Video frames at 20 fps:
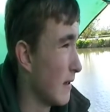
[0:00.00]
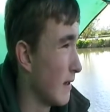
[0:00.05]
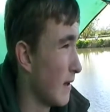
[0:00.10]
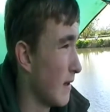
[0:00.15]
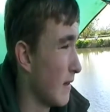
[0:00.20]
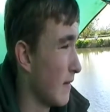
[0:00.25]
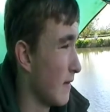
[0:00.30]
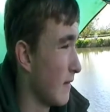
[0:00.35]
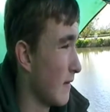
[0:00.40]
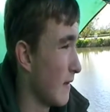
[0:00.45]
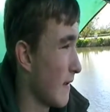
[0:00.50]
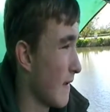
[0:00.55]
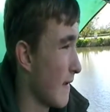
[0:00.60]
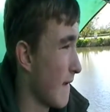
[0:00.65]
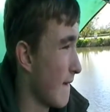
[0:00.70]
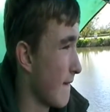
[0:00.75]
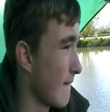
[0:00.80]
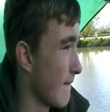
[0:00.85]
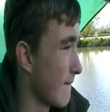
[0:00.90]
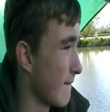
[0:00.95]
and
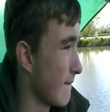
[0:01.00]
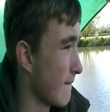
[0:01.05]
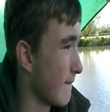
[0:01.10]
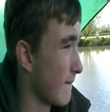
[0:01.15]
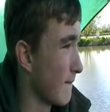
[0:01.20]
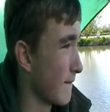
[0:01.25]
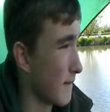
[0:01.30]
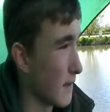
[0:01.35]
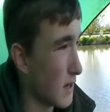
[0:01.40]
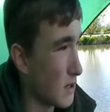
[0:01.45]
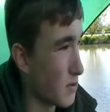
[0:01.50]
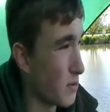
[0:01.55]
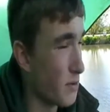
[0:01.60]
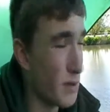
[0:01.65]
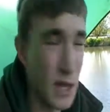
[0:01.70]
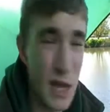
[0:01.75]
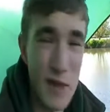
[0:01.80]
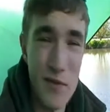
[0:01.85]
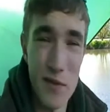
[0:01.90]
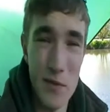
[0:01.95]
that's what
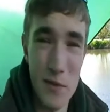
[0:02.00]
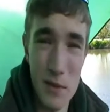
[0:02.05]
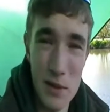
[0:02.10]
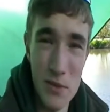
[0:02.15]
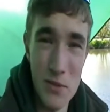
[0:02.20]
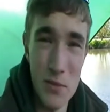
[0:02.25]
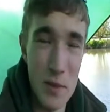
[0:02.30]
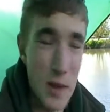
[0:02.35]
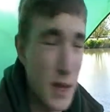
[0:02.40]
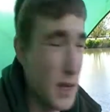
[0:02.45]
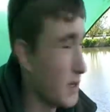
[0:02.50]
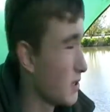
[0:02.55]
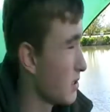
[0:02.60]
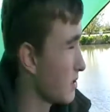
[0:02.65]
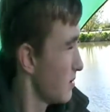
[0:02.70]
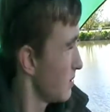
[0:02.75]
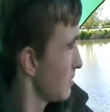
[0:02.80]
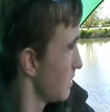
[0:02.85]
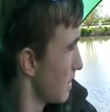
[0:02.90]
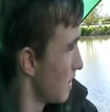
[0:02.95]
we give them, little
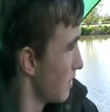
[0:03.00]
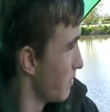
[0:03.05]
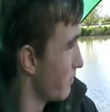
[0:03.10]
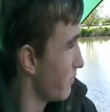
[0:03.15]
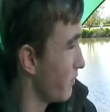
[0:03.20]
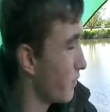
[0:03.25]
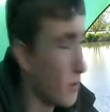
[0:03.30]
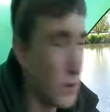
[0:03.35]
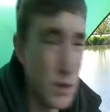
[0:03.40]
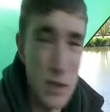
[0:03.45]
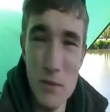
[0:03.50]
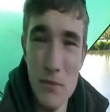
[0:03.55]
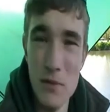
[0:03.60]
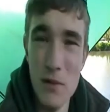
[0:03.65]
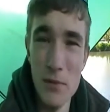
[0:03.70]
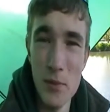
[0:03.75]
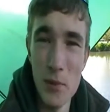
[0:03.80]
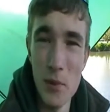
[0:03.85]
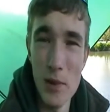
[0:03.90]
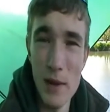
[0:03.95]
baits, you know,
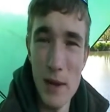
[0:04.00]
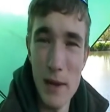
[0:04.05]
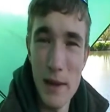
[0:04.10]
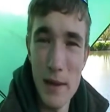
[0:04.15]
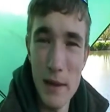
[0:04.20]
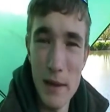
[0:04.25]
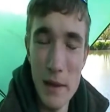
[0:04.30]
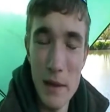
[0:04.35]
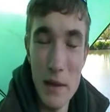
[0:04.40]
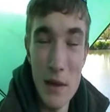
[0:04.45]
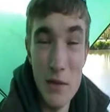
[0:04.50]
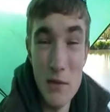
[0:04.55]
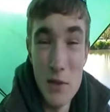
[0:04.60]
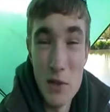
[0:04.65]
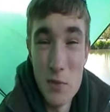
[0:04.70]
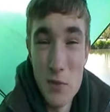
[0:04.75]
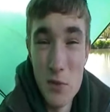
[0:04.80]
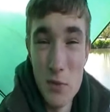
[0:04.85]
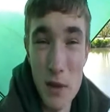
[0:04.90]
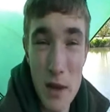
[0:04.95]
14mm boilie, a
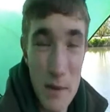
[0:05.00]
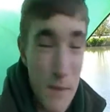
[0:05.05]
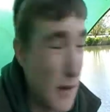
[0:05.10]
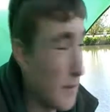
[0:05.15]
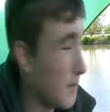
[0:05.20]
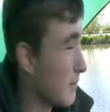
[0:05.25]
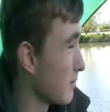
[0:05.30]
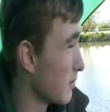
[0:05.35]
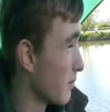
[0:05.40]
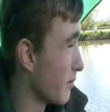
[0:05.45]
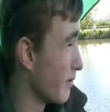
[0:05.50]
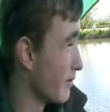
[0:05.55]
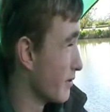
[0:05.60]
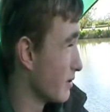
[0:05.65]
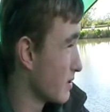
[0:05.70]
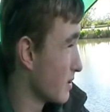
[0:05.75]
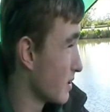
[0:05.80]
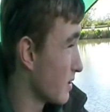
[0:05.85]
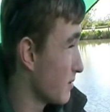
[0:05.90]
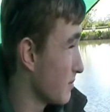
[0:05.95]
small bit of pop-up corn on
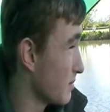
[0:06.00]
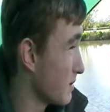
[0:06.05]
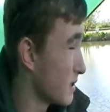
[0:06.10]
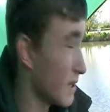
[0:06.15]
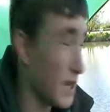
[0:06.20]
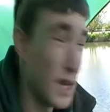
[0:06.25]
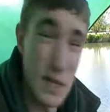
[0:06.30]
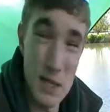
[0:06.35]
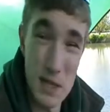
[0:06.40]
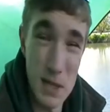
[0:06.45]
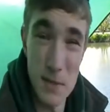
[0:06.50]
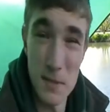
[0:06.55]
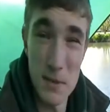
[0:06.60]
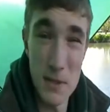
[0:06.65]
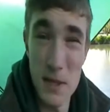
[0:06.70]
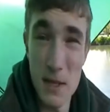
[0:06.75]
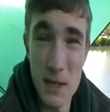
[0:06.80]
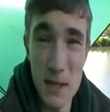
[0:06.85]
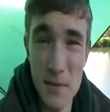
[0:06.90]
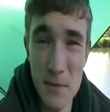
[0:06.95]
the top. It's not a
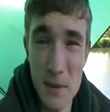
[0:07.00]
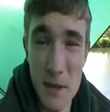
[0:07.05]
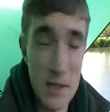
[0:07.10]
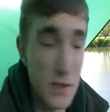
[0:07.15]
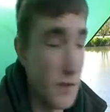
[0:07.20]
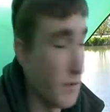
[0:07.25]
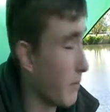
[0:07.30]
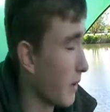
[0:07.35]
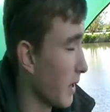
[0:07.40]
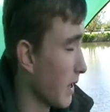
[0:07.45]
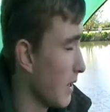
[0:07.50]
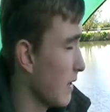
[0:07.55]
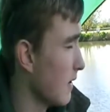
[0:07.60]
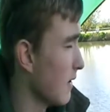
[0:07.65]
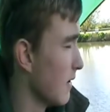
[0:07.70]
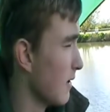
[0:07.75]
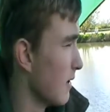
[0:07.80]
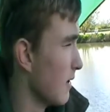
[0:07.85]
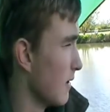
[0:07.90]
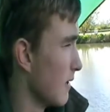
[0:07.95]
particularly massive bait.
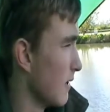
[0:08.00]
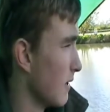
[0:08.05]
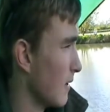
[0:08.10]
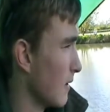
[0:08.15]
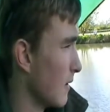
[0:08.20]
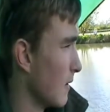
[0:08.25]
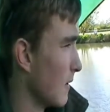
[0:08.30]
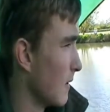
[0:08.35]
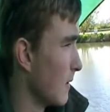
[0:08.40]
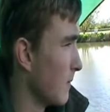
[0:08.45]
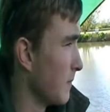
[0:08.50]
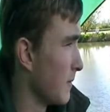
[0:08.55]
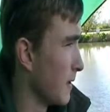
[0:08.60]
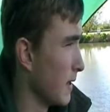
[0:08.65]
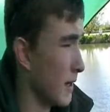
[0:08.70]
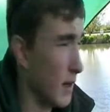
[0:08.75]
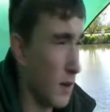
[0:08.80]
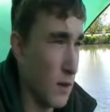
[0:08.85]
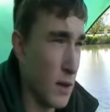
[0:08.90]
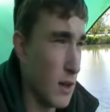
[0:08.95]
And
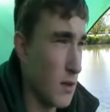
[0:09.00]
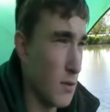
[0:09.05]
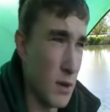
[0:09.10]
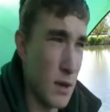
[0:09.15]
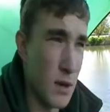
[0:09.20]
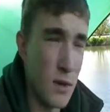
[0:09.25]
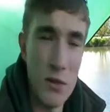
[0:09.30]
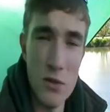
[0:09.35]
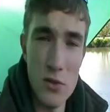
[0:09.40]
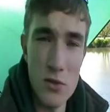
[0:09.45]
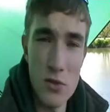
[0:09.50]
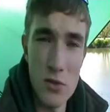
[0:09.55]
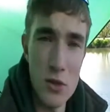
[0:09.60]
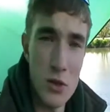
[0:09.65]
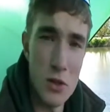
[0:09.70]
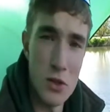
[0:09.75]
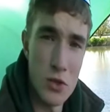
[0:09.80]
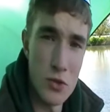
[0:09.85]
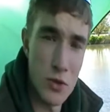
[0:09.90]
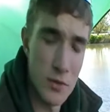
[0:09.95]
on the other one I got
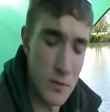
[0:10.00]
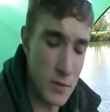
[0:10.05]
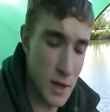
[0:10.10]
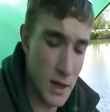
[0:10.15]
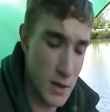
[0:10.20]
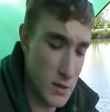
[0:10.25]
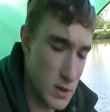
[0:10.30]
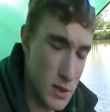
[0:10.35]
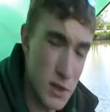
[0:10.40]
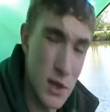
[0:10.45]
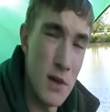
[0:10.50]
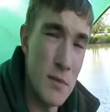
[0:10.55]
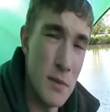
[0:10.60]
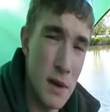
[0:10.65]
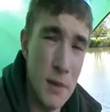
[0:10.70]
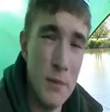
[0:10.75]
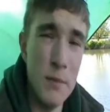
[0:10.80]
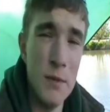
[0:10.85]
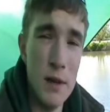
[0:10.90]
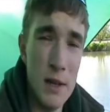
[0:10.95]
a trimmed down
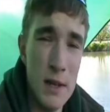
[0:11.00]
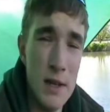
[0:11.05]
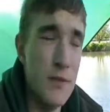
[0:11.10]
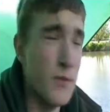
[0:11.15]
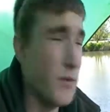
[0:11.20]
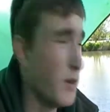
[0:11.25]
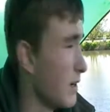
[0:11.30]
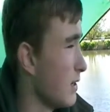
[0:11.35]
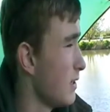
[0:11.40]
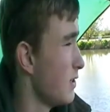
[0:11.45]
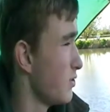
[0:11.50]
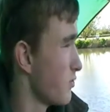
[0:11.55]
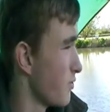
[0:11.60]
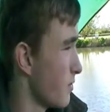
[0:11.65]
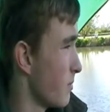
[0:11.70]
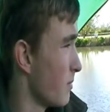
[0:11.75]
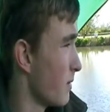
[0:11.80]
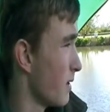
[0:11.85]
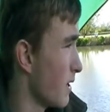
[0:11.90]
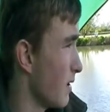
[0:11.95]
snowman, really
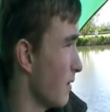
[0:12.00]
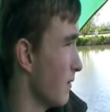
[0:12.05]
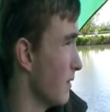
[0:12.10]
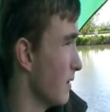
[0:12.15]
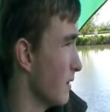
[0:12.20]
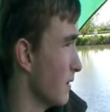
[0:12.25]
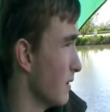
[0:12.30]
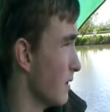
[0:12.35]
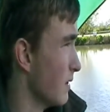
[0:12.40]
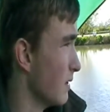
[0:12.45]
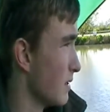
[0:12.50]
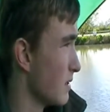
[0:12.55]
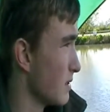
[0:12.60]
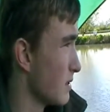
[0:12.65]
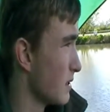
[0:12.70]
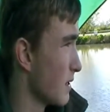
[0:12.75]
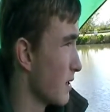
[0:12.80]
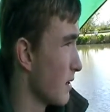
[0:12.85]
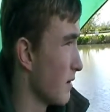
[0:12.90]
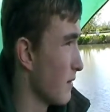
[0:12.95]
trimmed down.
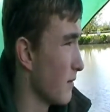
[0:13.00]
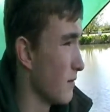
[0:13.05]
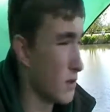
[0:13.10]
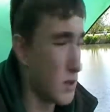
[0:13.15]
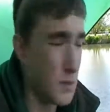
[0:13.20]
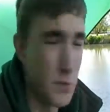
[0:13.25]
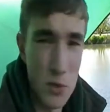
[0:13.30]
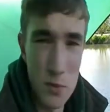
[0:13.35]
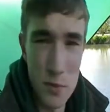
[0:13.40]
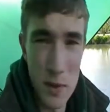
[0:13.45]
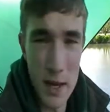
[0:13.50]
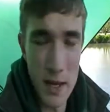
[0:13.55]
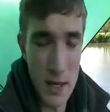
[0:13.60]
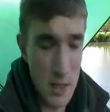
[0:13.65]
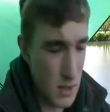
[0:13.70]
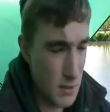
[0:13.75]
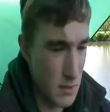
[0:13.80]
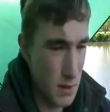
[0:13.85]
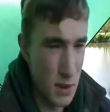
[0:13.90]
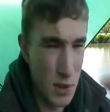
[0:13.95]
So small
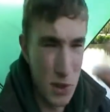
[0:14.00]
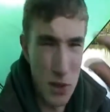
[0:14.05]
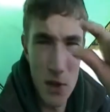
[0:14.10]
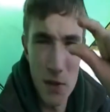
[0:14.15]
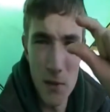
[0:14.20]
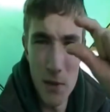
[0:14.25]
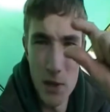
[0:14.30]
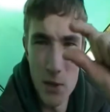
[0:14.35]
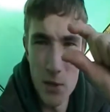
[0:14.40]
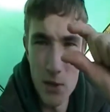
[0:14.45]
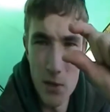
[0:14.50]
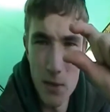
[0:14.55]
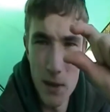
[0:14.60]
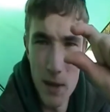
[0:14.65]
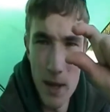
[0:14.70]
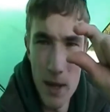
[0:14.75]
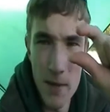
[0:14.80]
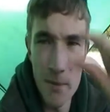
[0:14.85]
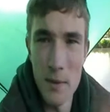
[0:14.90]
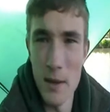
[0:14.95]
baits, I mean the snowman's probably
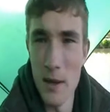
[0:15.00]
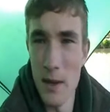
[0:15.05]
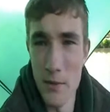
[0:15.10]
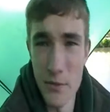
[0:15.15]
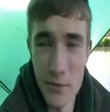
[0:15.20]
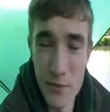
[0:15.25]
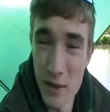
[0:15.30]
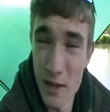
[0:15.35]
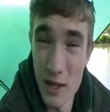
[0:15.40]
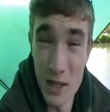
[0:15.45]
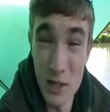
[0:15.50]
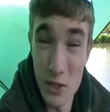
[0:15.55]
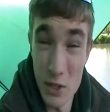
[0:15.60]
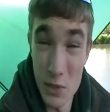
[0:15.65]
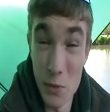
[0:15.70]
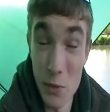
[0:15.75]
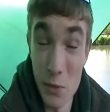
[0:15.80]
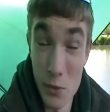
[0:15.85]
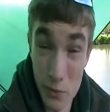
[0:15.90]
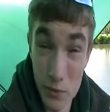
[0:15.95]
about that big, really
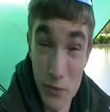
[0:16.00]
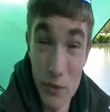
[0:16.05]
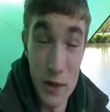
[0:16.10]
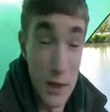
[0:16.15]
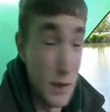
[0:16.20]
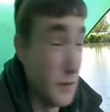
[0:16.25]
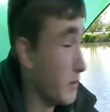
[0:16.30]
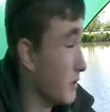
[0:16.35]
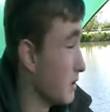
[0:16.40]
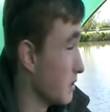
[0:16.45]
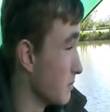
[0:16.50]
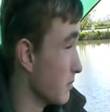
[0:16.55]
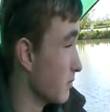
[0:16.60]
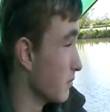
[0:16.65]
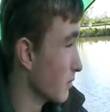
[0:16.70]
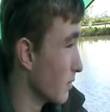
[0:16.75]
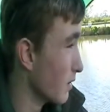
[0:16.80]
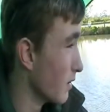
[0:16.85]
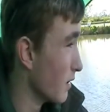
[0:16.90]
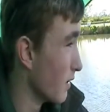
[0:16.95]
small, really
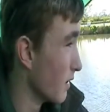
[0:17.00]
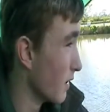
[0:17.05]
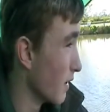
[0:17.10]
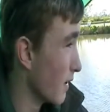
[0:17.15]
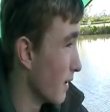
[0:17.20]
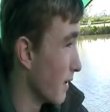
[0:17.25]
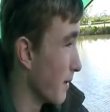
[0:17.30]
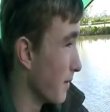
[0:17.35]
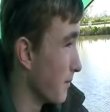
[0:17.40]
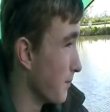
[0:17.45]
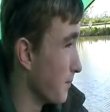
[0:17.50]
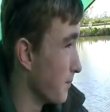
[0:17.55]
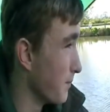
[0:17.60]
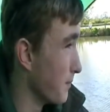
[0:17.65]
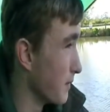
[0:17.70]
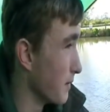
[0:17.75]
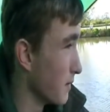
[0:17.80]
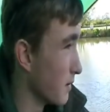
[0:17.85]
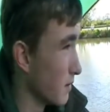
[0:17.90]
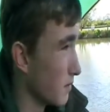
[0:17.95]
small. A
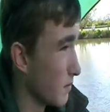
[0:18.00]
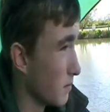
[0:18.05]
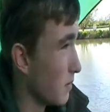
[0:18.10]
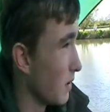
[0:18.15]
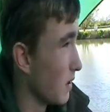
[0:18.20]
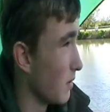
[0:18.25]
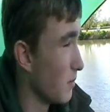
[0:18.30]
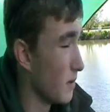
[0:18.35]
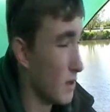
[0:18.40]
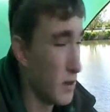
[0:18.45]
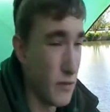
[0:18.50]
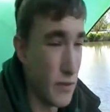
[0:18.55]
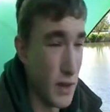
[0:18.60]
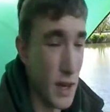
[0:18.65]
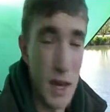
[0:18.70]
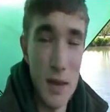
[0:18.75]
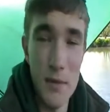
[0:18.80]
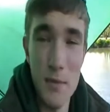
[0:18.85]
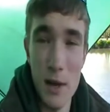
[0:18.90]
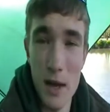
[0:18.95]
bit of
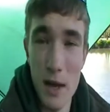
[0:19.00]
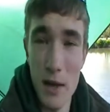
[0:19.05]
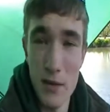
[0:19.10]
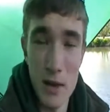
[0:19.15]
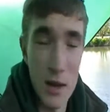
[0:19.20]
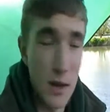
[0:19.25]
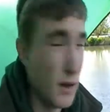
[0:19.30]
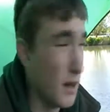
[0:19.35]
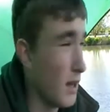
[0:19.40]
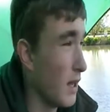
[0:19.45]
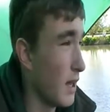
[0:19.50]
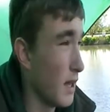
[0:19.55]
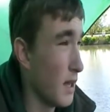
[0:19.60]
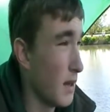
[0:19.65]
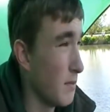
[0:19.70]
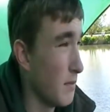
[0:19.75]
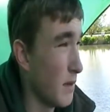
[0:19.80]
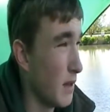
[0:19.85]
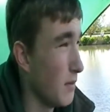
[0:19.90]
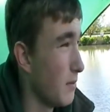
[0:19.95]
PVA bag around it,
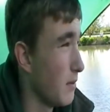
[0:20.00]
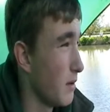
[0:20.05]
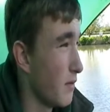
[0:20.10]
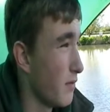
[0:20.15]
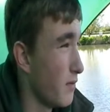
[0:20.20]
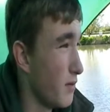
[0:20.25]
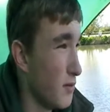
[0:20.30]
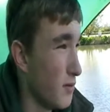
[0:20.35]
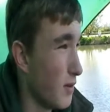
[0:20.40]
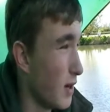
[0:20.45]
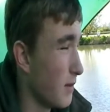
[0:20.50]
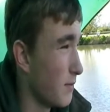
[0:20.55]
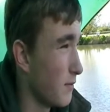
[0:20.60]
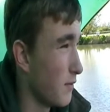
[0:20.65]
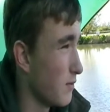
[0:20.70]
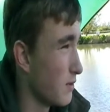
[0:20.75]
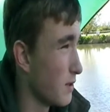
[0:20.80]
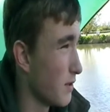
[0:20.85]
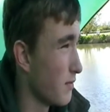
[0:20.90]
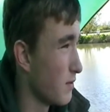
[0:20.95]
and maybe a few
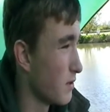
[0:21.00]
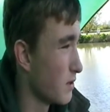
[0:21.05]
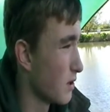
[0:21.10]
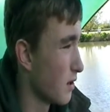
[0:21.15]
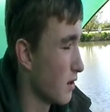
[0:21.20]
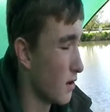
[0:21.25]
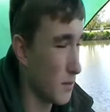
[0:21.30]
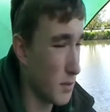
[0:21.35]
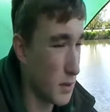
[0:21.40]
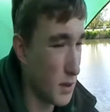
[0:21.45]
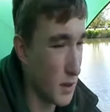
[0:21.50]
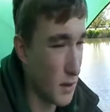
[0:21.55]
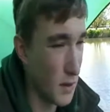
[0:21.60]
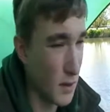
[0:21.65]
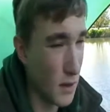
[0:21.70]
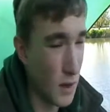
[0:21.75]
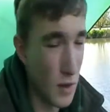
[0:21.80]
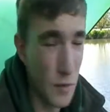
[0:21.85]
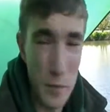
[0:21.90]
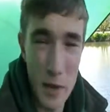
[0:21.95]
handfuls over the top
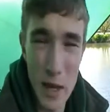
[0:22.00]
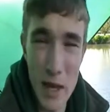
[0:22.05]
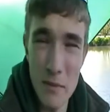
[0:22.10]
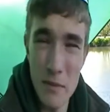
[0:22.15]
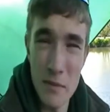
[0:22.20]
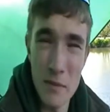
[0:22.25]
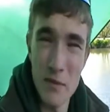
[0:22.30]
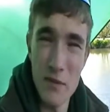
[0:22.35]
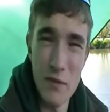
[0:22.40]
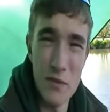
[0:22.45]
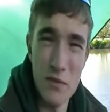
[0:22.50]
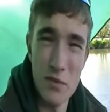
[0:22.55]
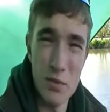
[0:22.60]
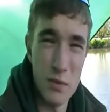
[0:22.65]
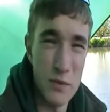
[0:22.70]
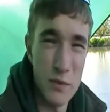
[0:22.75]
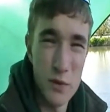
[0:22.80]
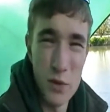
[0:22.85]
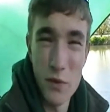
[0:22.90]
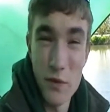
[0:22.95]
of bait, maybe
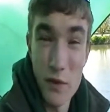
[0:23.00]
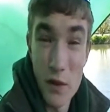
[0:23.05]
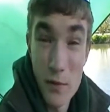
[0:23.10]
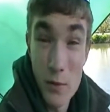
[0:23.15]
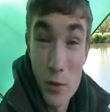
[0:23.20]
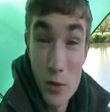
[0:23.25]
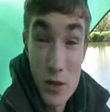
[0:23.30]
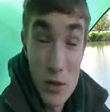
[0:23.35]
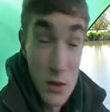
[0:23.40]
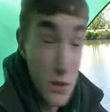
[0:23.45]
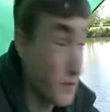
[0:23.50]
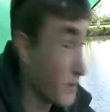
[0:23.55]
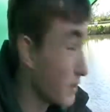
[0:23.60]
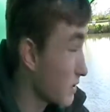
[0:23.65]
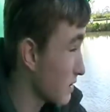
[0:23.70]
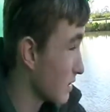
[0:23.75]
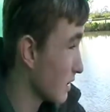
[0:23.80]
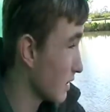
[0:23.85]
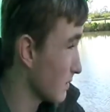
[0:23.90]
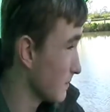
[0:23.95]
4 or 5 boilies with it.
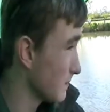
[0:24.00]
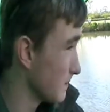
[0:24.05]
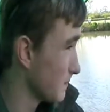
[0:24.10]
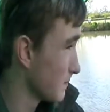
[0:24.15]
So